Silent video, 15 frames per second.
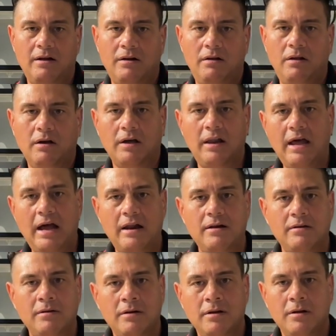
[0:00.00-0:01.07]
Look at that.
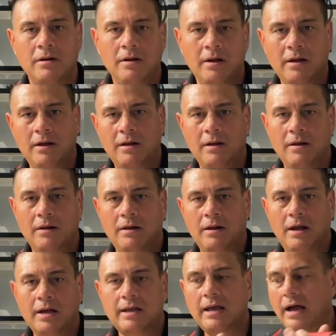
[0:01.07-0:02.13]

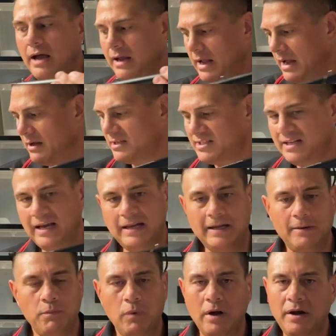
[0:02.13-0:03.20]
Okay, our
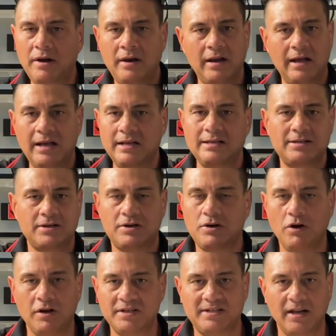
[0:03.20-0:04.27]
standard one has
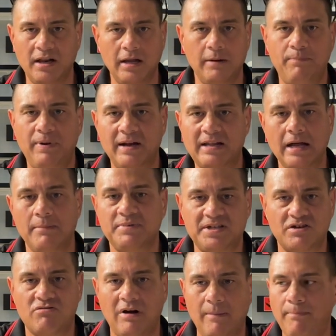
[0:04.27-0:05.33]
constantly picked up
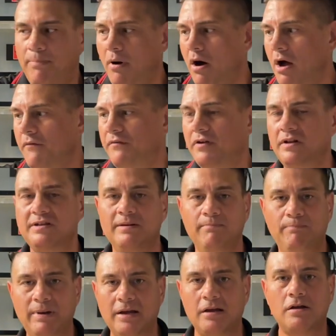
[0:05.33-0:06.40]
scrub pythons and
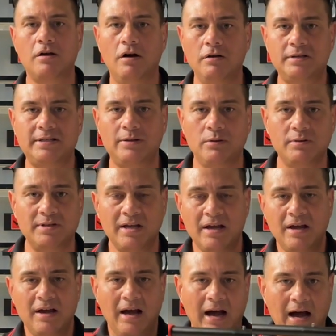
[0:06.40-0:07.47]
big coastals.
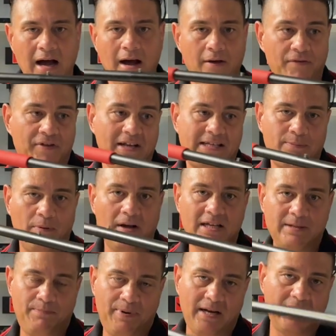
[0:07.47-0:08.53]
This one's
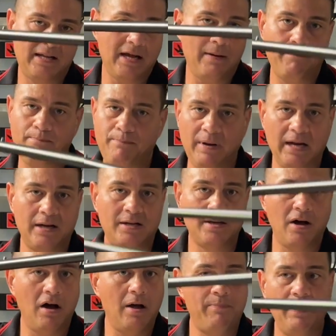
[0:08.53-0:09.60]
picked up big
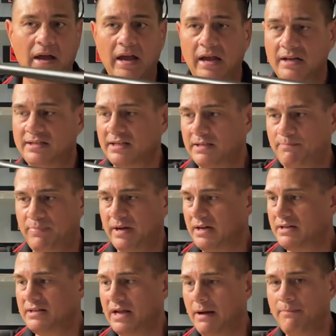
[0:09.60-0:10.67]
taipans, it's
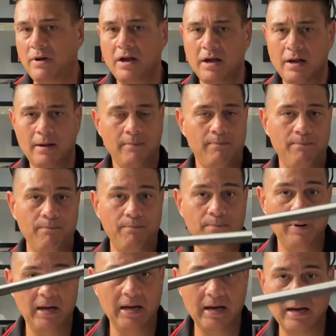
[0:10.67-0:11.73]
picked up
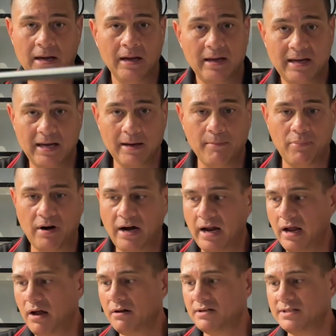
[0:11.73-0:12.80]
big king
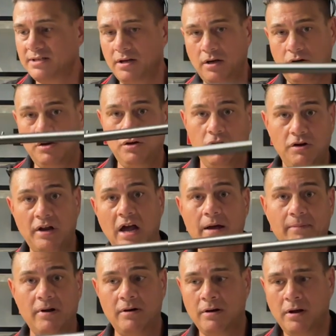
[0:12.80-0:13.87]
browns, you
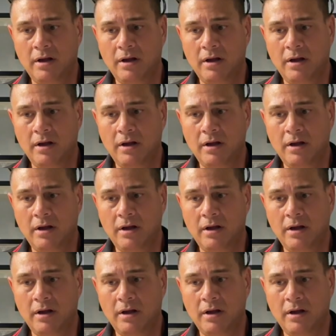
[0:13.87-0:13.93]
name it.